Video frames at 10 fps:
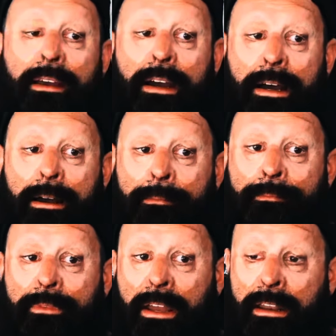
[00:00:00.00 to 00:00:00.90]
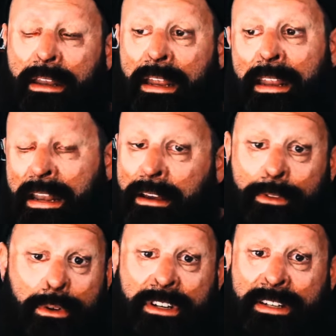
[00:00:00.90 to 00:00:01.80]
And any of
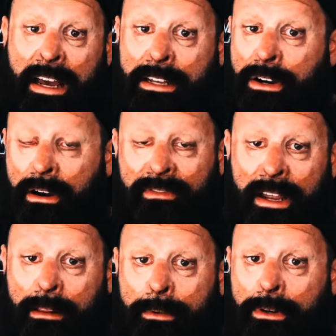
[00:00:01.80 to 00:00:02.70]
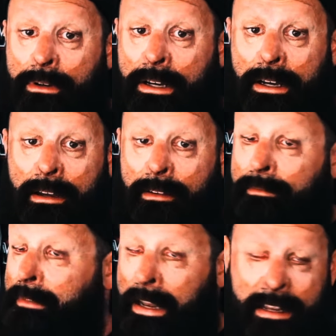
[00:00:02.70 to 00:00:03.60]
those designs are available
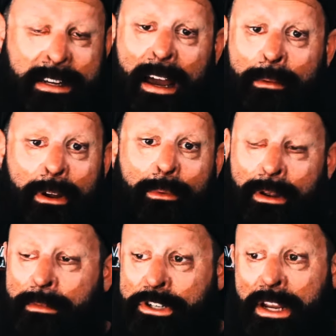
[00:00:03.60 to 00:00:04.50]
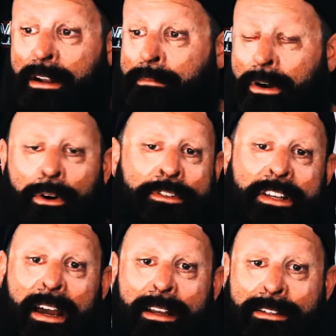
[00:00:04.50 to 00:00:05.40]
anytime. We machine them on
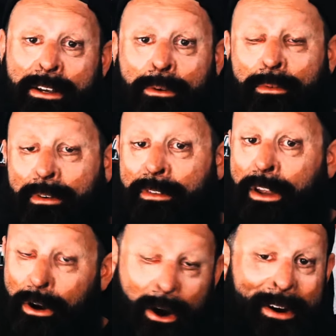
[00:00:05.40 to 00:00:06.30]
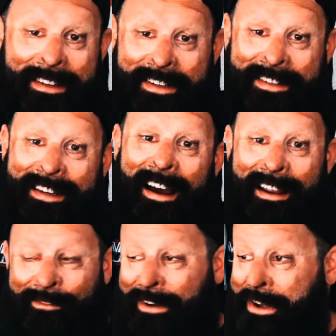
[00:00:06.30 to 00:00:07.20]
site, so they're always in
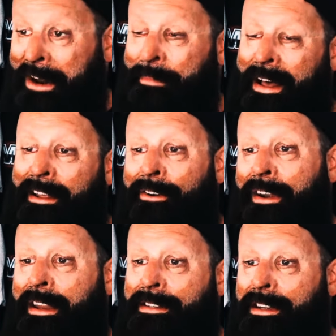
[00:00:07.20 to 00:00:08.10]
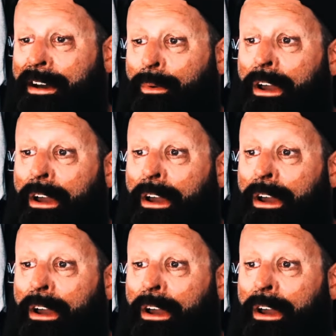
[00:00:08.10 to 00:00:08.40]
stock if I've got a pallet of rings. We